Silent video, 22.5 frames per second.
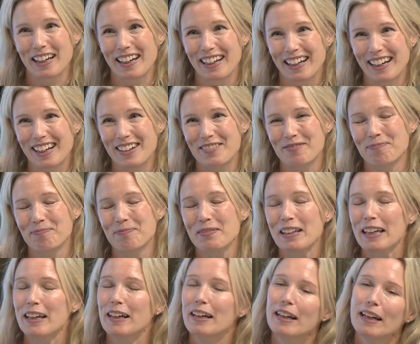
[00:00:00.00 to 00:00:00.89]
Um,
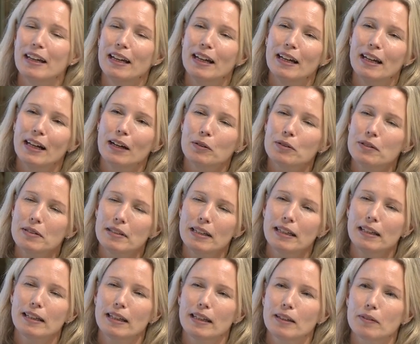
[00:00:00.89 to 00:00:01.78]
I was
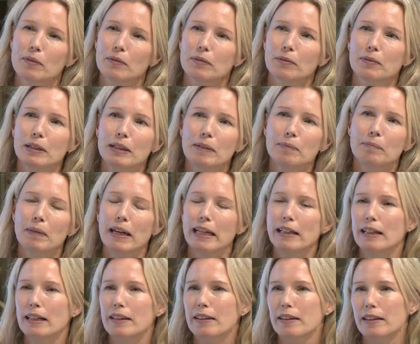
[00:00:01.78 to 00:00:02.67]
thinking, we
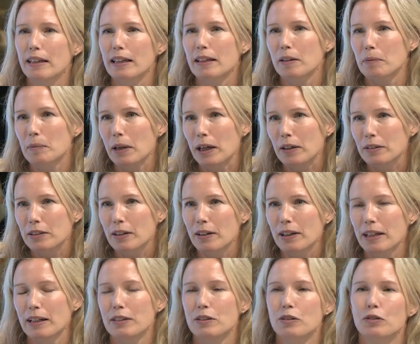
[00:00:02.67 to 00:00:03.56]
mainly think about
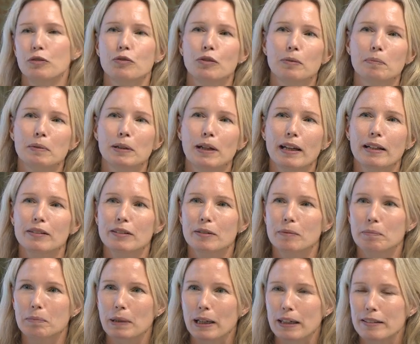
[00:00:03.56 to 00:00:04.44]
our atrial
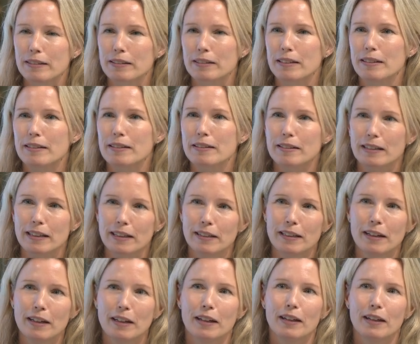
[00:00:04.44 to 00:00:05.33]
fibrillation patients in